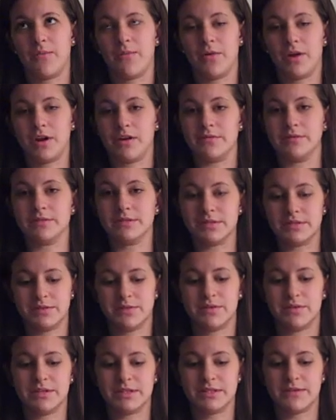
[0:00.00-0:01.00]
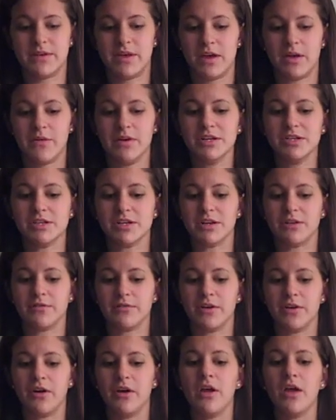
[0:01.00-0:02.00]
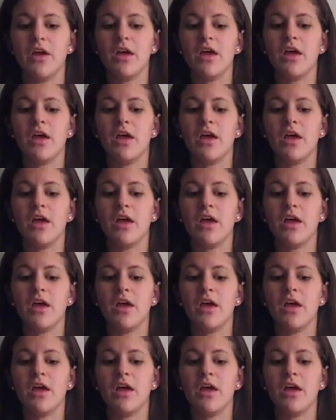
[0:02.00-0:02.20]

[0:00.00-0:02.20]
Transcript: when I was doing this evaluation of her